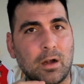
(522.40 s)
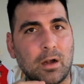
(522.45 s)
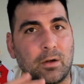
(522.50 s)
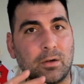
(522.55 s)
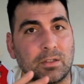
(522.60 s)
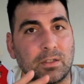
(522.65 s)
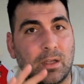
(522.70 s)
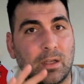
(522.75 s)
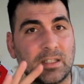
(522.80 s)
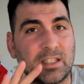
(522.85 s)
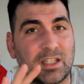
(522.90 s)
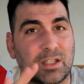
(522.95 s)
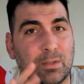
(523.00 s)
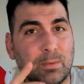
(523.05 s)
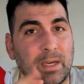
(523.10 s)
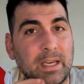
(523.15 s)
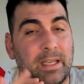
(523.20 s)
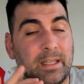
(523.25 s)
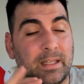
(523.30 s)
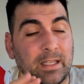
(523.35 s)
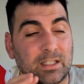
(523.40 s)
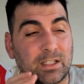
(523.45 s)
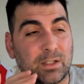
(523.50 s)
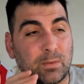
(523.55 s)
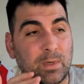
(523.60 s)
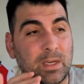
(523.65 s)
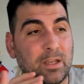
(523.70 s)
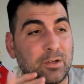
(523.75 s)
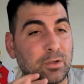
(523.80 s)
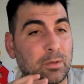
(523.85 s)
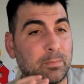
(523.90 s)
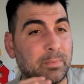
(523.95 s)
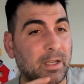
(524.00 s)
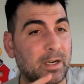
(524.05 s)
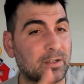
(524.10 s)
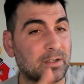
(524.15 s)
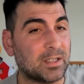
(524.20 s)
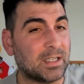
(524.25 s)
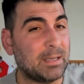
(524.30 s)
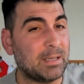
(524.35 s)
So that's three injured
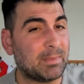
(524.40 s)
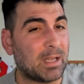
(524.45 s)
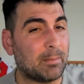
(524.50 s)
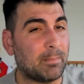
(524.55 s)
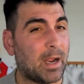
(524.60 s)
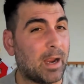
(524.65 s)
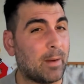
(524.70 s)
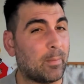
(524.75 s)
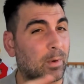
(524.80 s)
players. And keep that in mind.